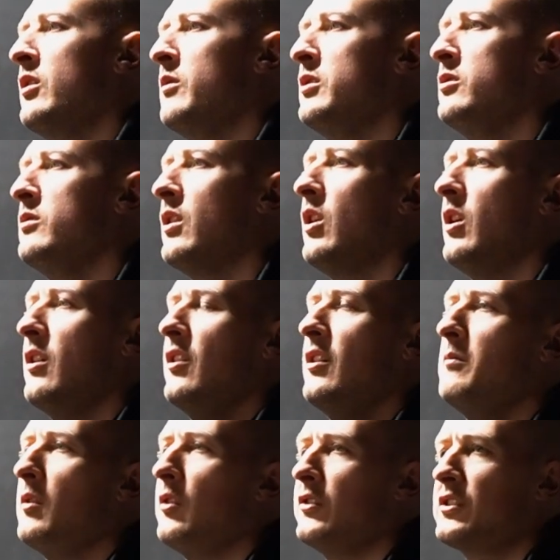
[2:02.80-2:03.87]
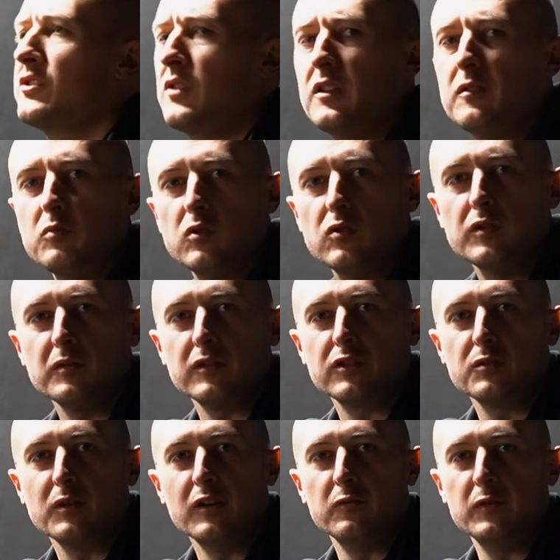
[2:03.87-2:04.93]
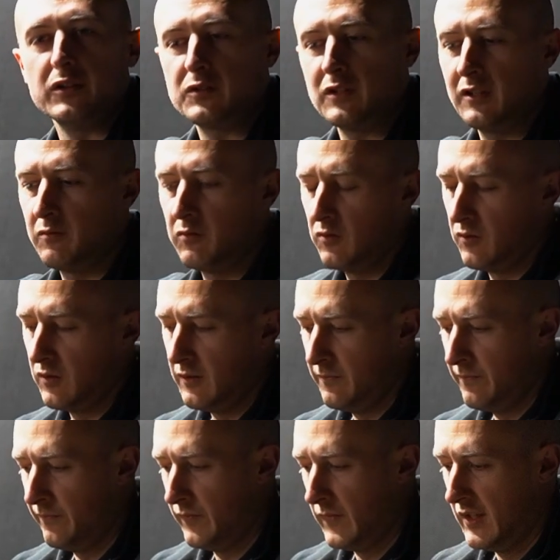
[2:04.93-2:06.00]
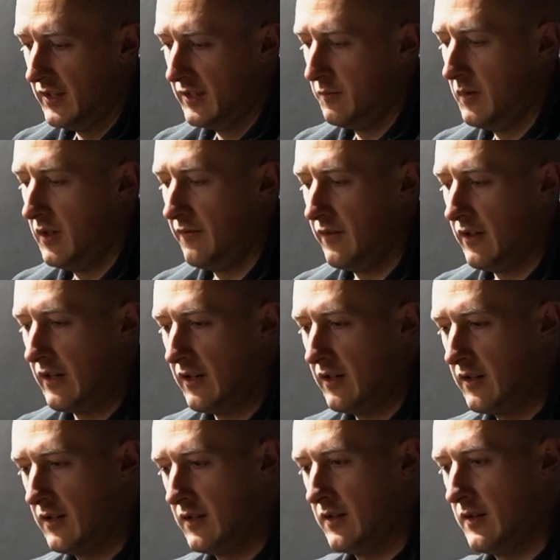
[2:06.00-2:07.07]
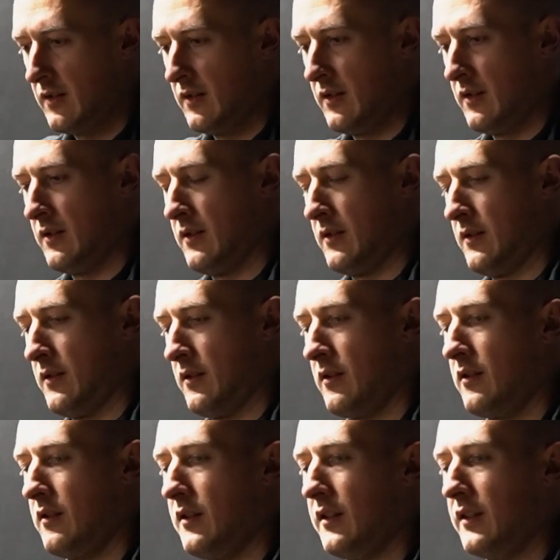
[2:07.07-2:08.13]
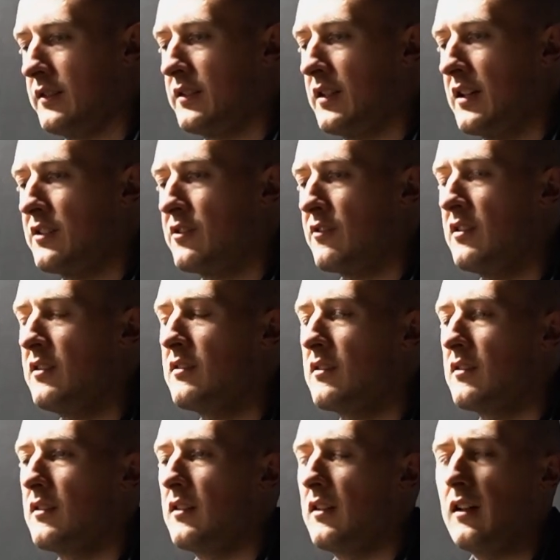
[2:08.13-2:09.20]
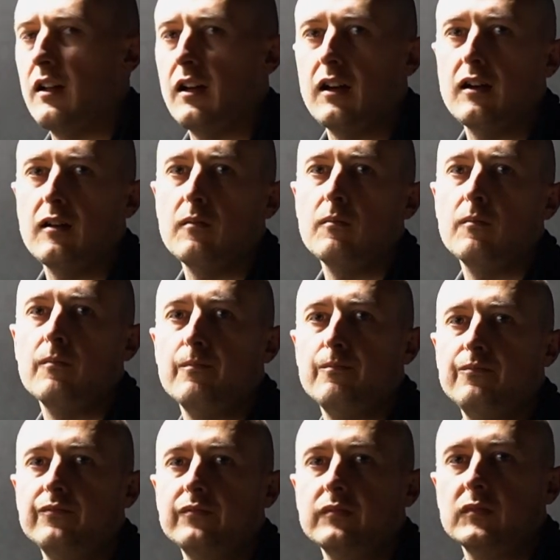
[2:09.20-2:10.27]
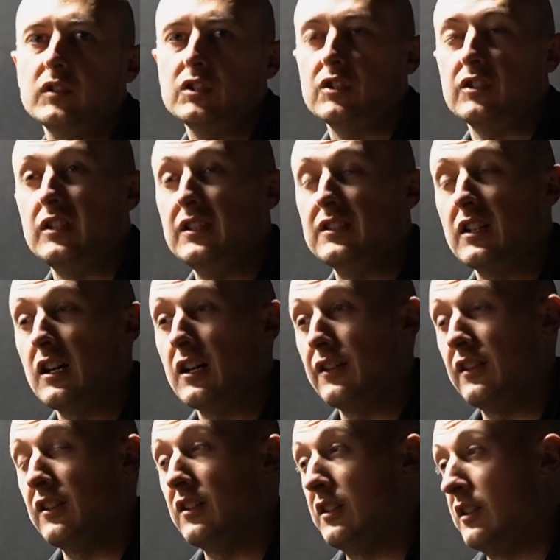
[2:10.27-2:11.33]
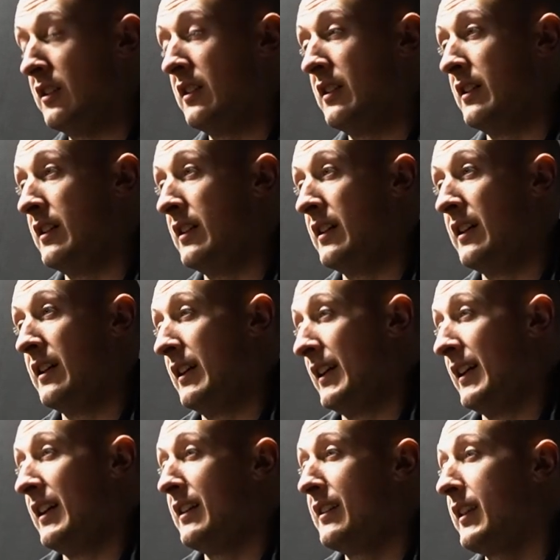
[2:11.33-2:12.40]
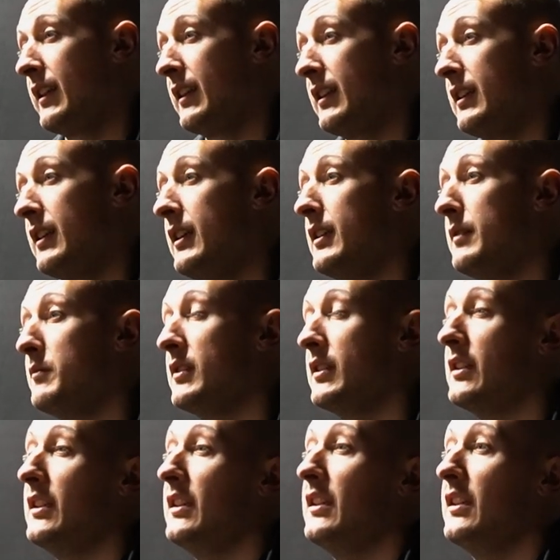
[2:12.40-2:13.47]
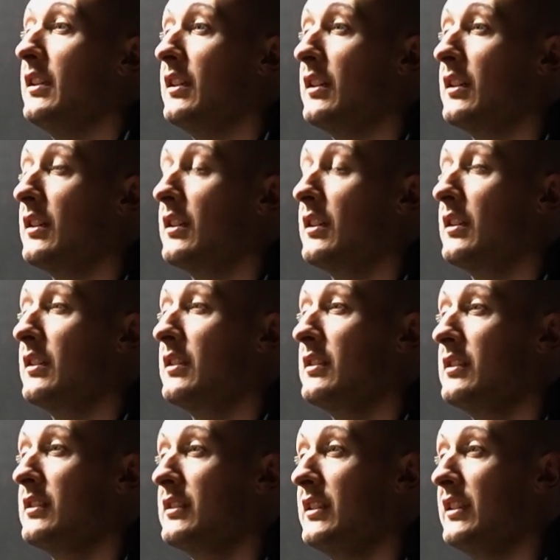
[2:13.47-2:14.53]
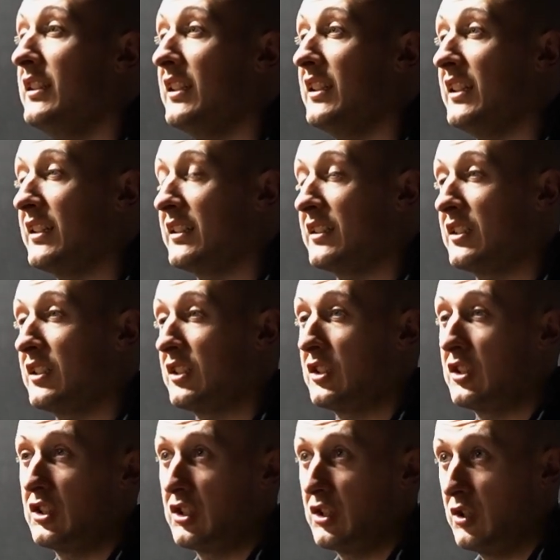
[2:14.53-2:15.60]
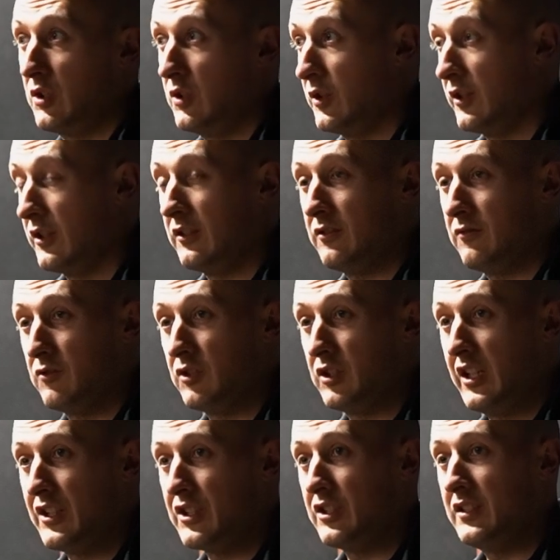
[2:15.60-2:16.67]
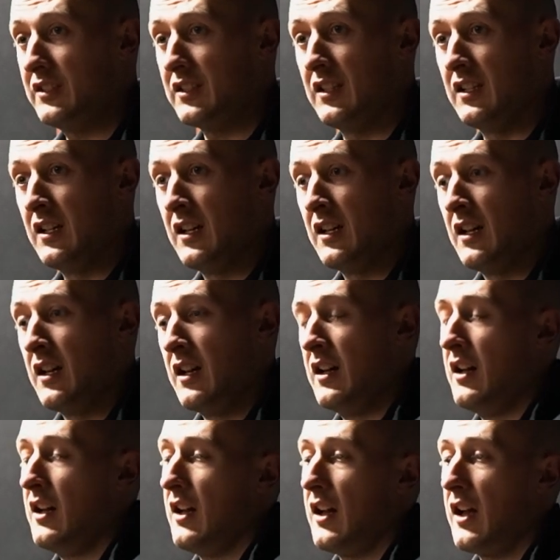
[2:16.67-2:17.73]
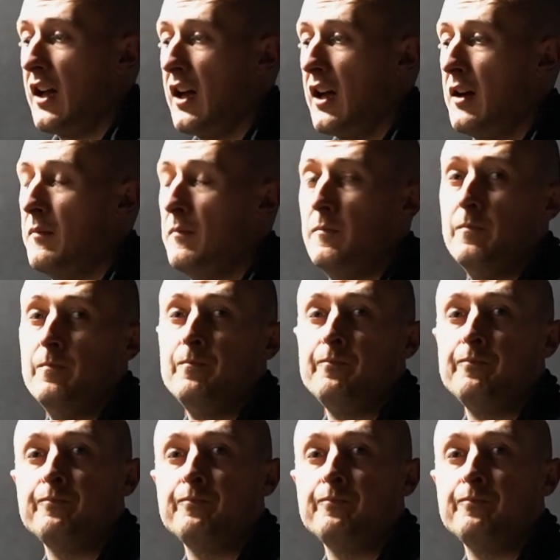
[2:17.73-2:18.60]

We do a lot of them on the strength program, on the 12-week strength program, as a bit of a accessory. So these are I think they're in the seated external rotations. But